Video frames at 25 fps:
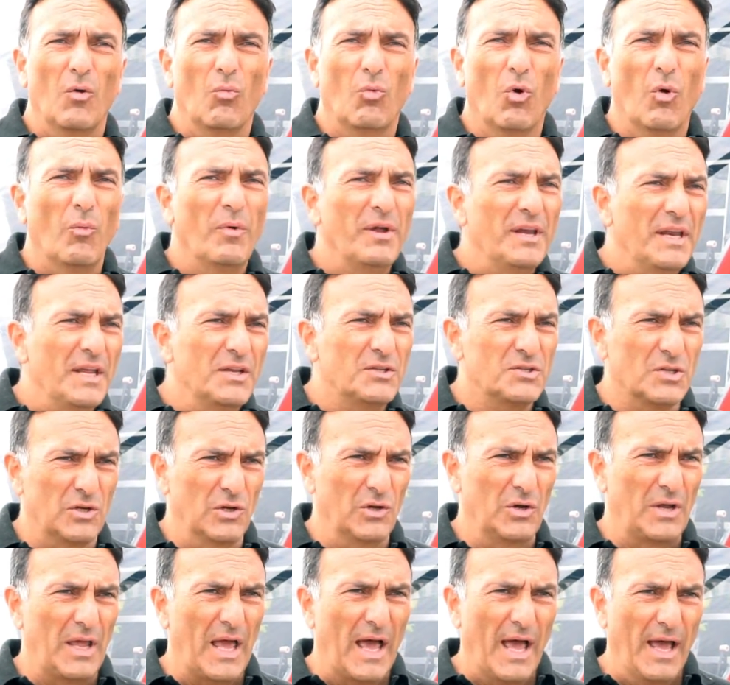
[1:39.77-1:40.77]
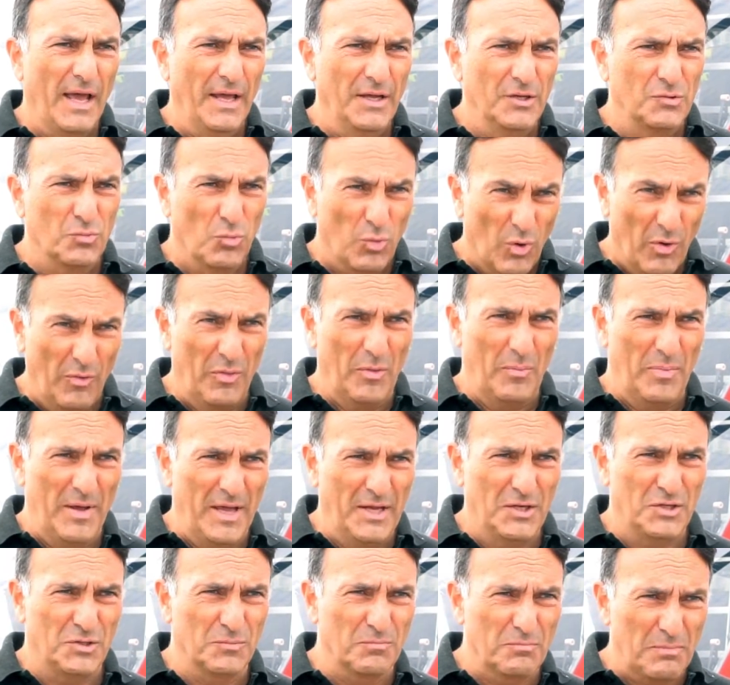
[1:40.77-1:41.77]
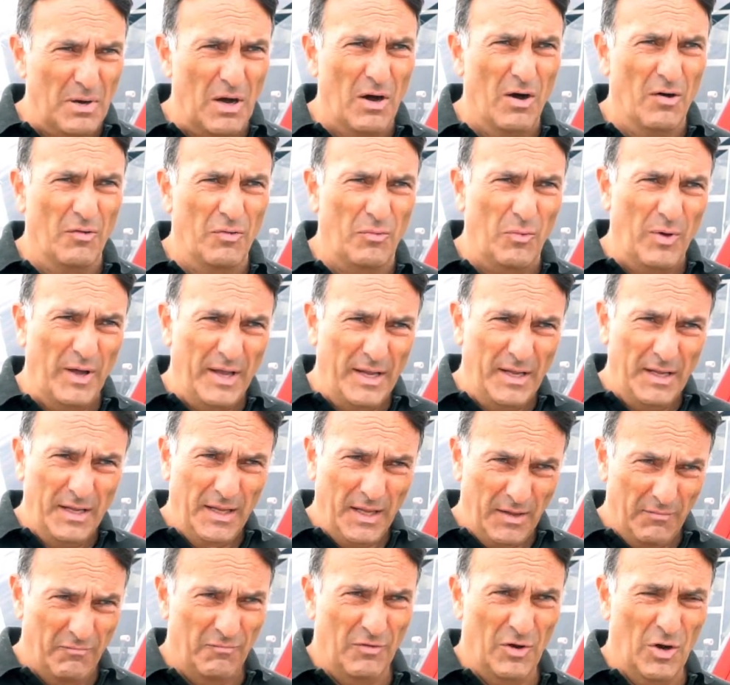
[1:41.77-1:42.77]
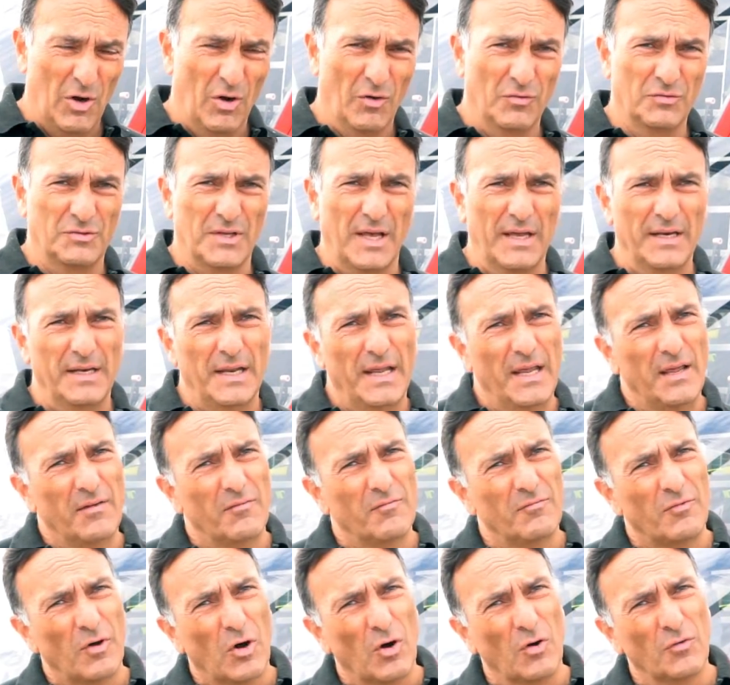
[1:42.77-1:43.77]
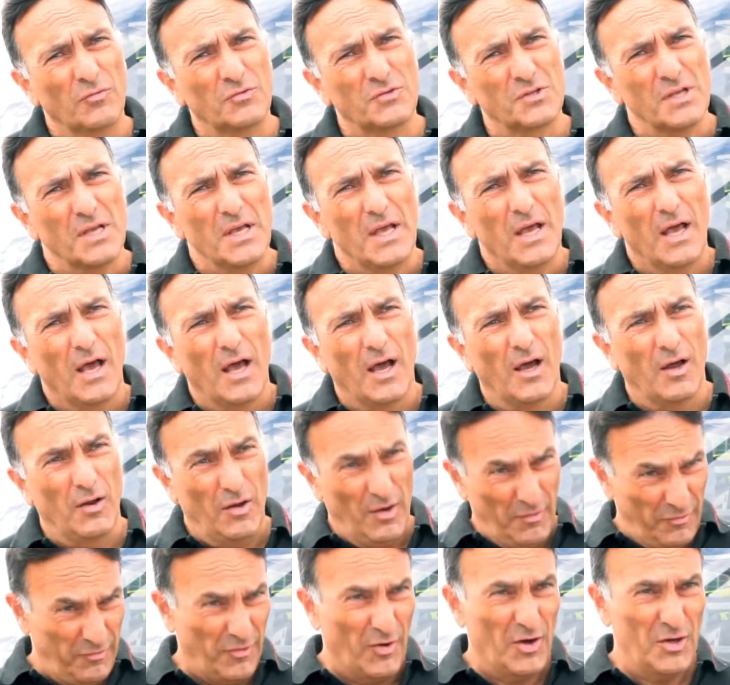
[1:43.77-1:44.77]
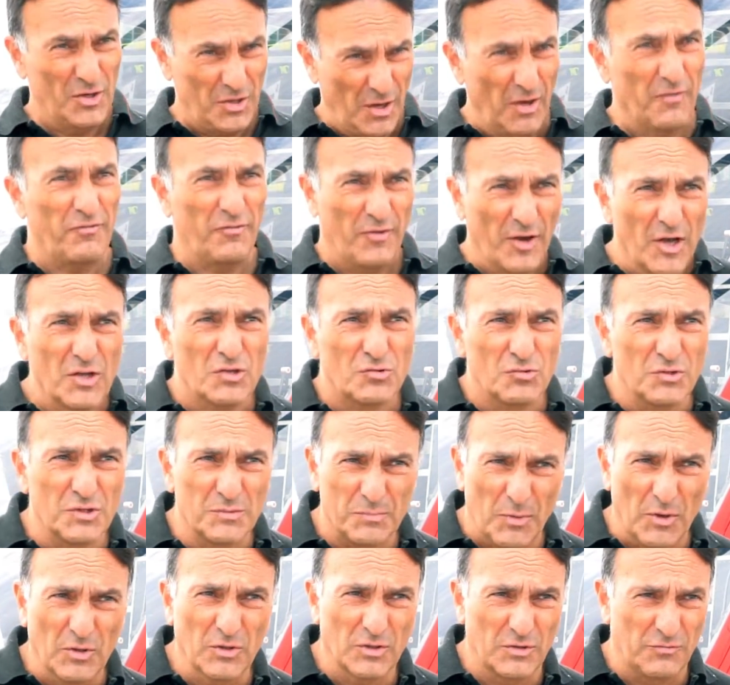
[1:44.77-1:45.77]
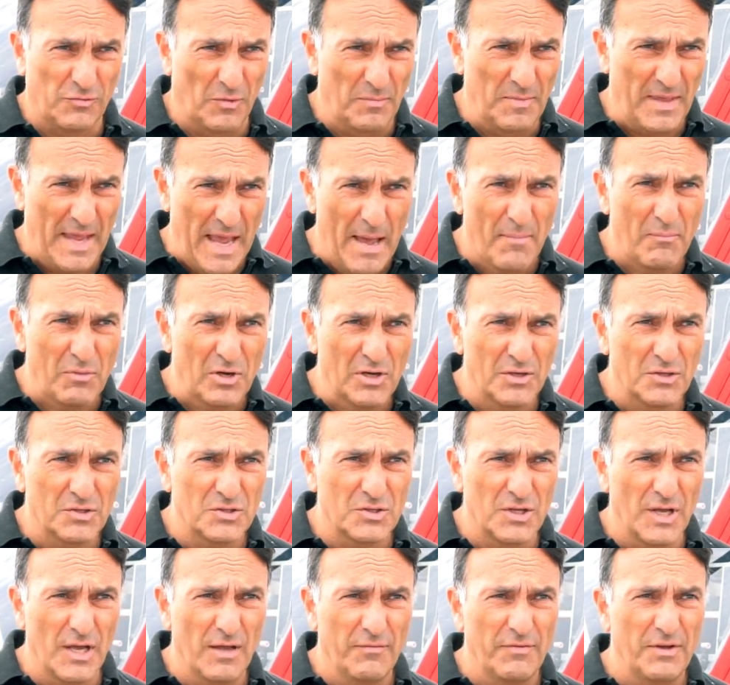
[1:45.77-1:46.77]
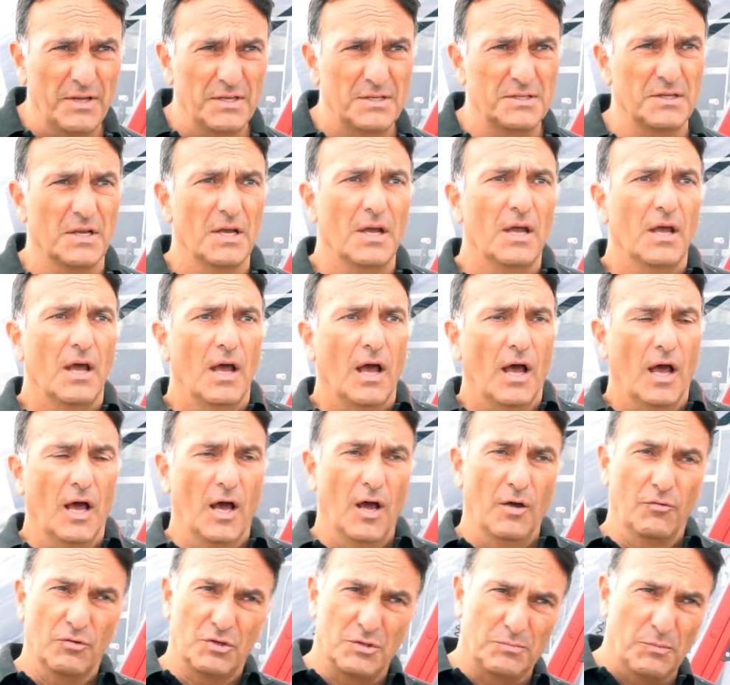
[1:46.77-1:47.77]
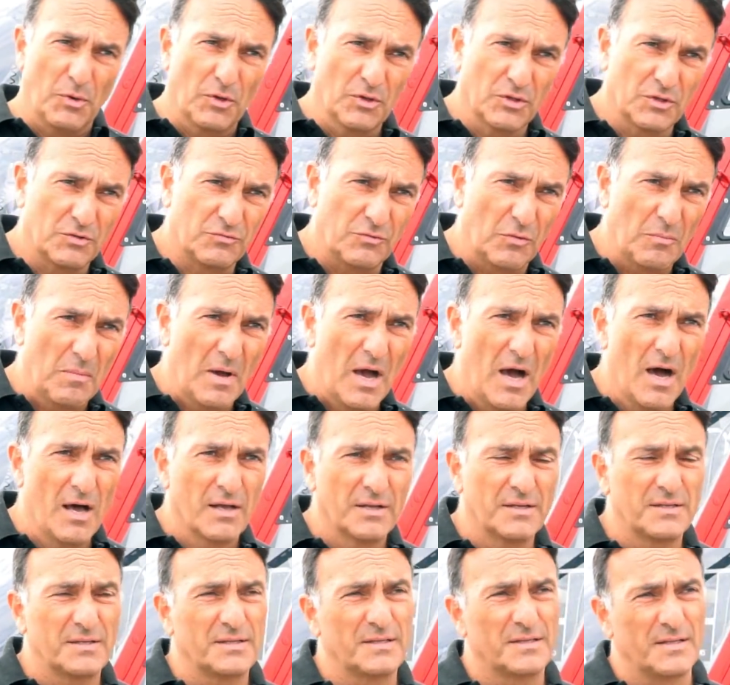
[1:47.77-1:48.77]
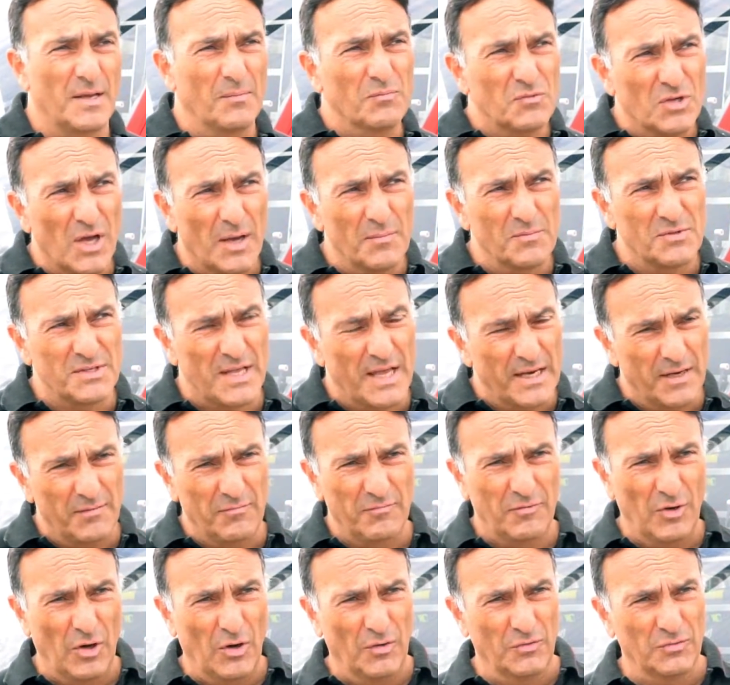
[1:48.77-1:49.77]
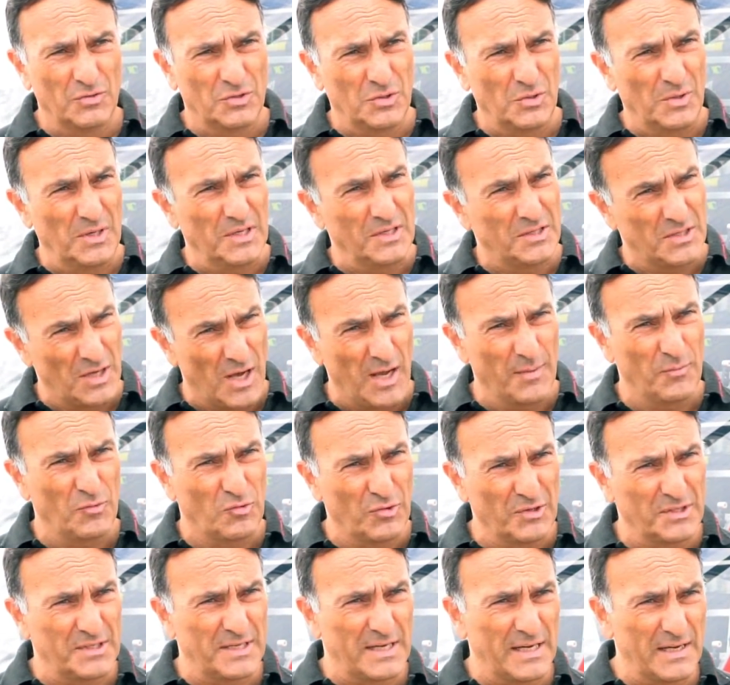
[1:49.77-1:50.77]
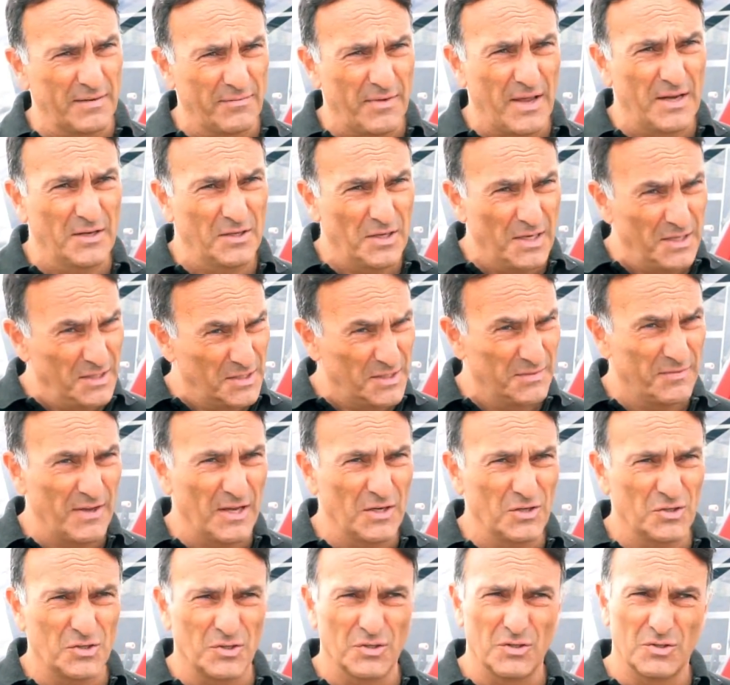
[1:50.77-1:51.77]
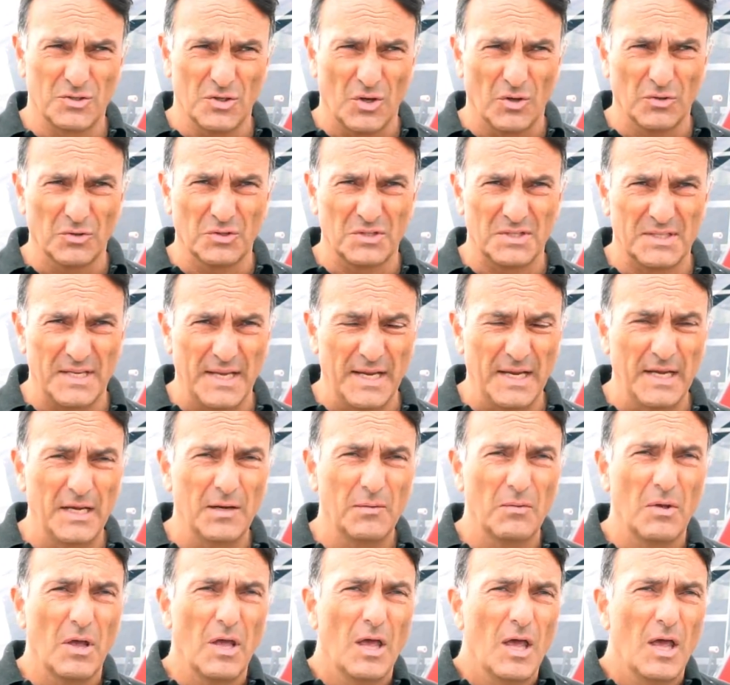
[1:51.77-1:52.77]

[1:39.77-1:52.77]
What we need to look at is what the patient pathway involves, and it involves a, a, a first response from the ambulance service, uh, a response from us. Sometimes that involves doing time critical event interventions on scene.